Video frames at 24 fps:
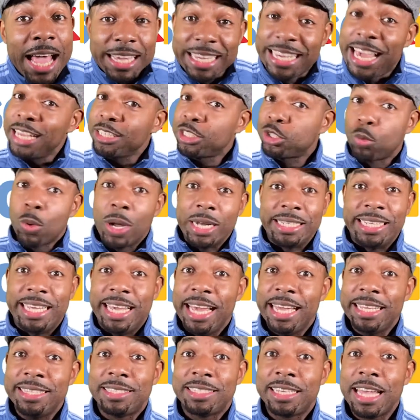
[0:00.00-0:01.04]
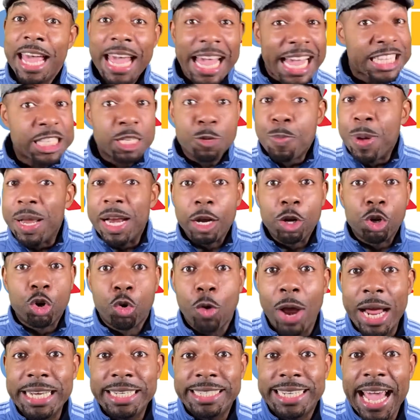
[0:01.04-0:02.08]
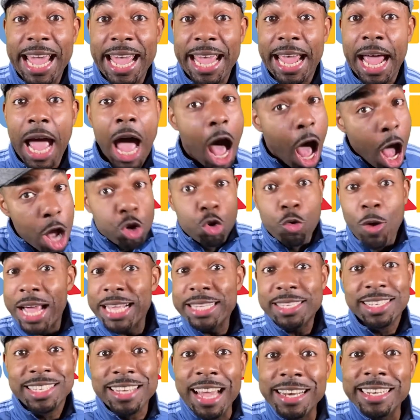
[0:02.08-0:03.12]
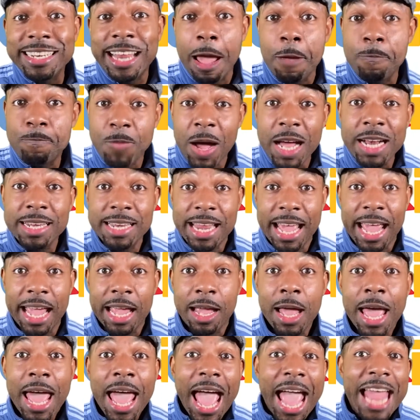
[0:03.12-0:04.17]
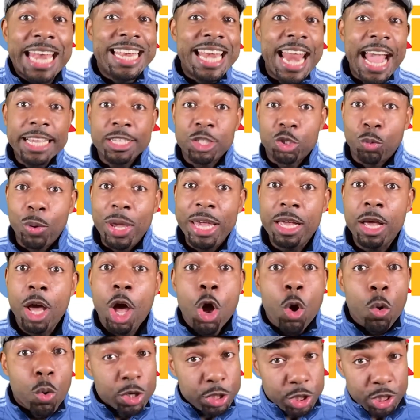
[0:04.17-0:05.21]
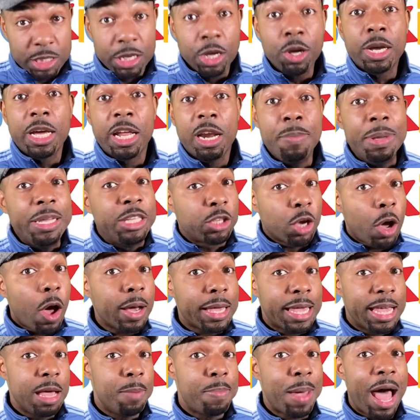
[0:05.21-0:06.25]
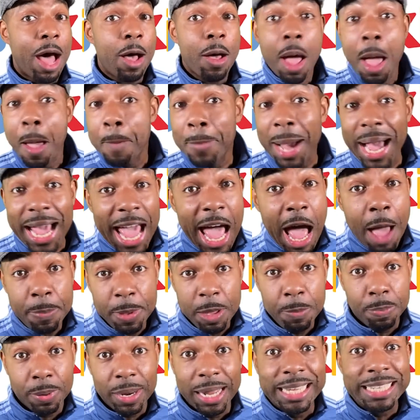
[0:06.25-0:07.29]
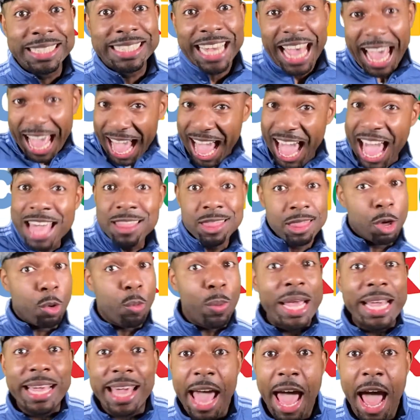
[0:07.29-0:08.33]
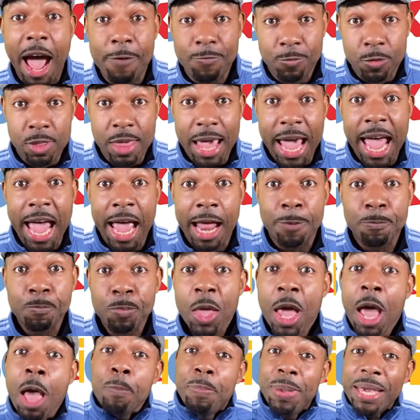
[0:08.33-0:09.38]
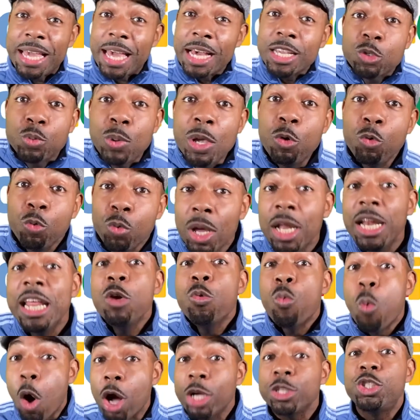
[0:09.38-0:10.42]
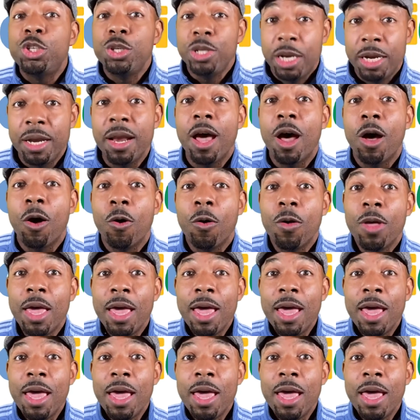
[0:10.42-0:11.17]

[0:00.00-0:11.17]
Guess what, kids? It's been a great day, a great Sunday fun day. And next week, we're still going to be talking about My Happy Place and the week after that because we really want you to know